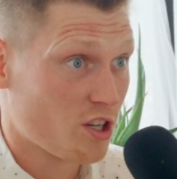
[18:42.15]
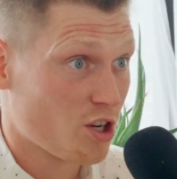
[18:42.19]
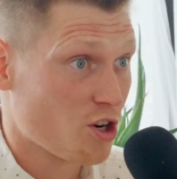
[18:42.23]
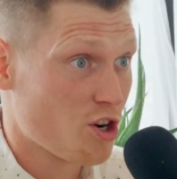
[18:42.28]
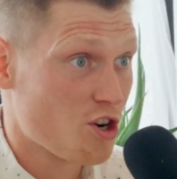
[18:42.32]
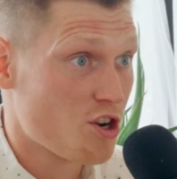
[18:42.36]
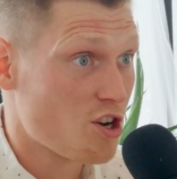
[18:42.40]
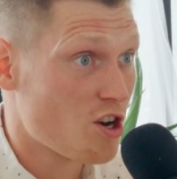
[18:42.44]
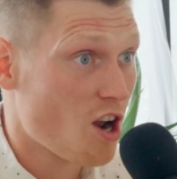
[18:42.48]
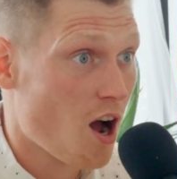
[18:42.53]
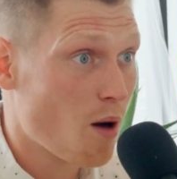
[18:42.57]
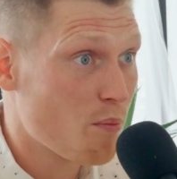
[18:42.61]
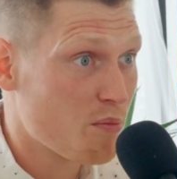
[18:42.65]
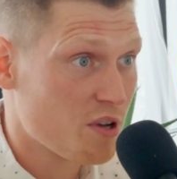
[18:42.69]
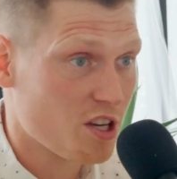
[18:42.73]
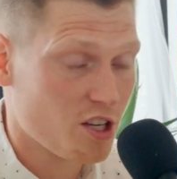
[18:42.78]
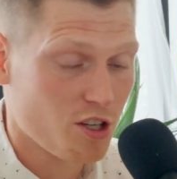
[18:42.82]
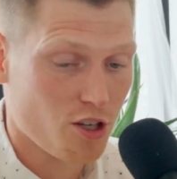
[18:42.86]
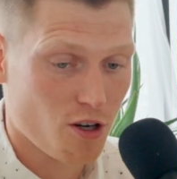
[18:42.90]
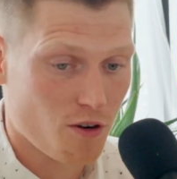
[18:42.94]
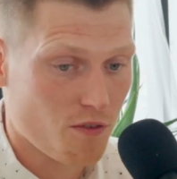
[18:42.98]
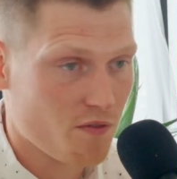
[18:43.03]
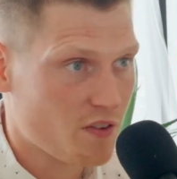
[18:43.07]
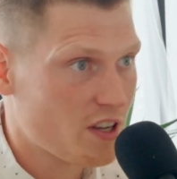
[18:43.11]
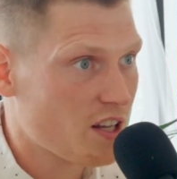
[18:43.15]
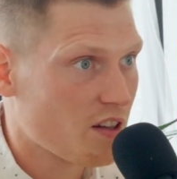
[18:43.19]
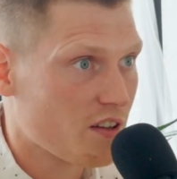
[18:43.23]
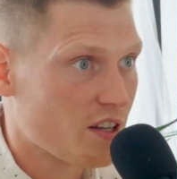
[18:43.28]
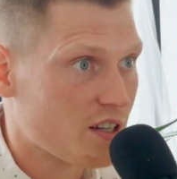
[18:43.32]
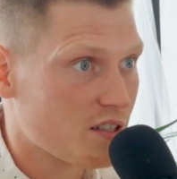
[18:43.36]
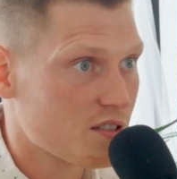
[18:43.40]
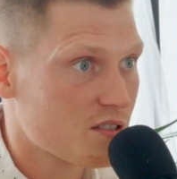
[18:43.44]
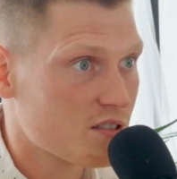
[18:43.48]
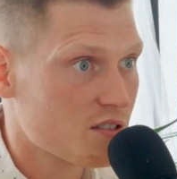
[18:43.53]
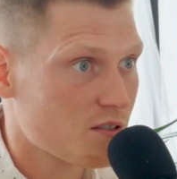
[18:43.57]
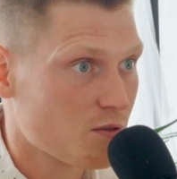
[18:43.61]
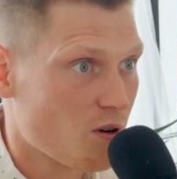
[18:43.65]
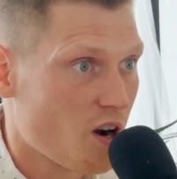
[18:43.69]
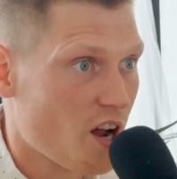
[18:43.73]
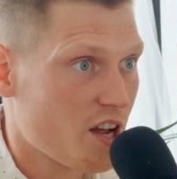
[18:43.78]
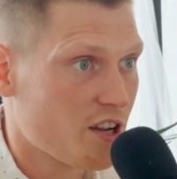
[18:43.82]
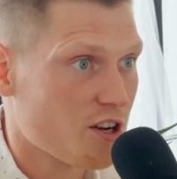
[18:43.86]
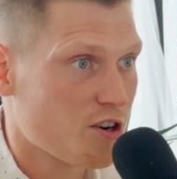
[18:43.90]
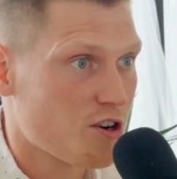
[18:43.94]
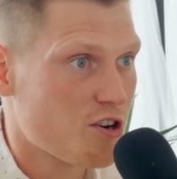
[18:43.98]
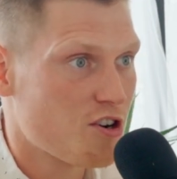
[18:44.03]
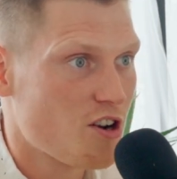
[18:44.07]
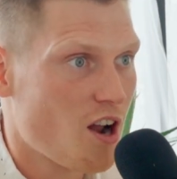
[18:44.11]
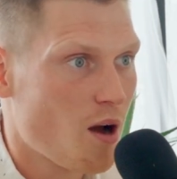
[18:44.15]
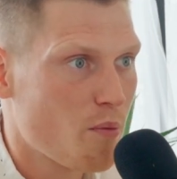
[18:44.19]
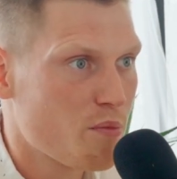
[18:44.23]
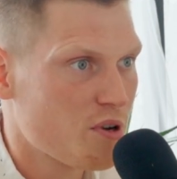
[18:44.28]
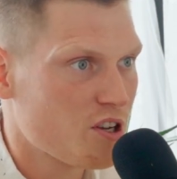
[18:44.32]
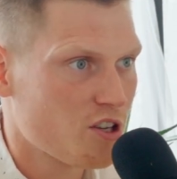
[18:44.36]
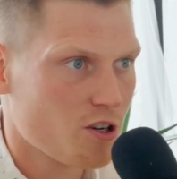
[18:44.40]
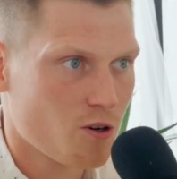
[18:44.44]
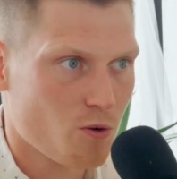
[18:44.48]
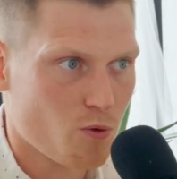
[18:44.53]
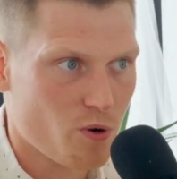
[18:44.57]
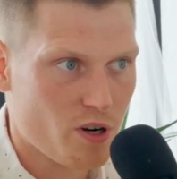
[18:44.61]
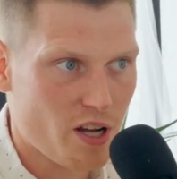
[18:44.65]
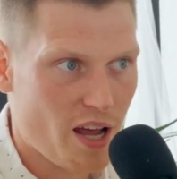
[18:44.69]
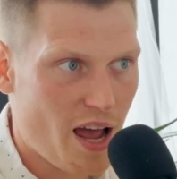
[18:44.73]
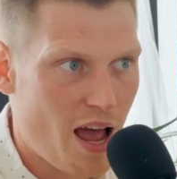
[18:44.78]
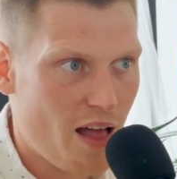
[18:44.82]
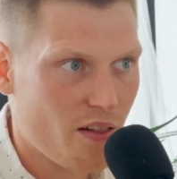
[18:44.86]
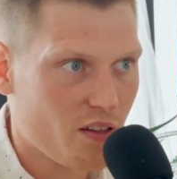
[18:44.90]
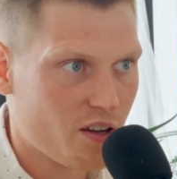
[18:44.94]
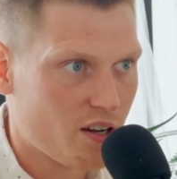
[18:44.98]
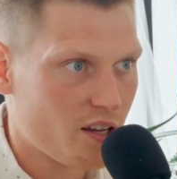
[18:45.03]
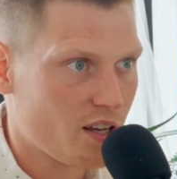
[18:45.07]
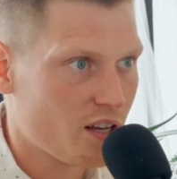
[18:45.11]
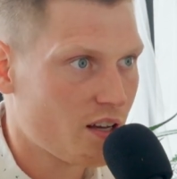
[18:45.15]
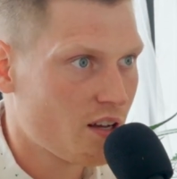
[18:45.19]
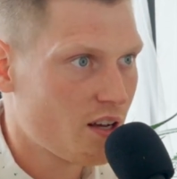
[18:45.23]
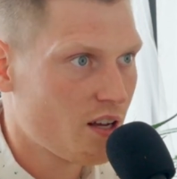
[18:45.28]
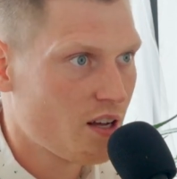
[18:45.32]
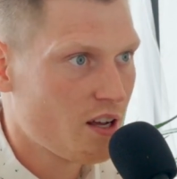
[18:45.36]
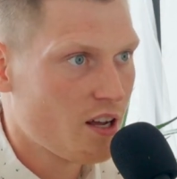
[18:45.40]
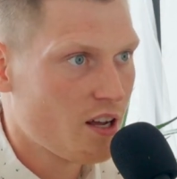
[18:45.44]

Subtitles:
you're numbing your feelings, right? Yeah. You're numbing your reality.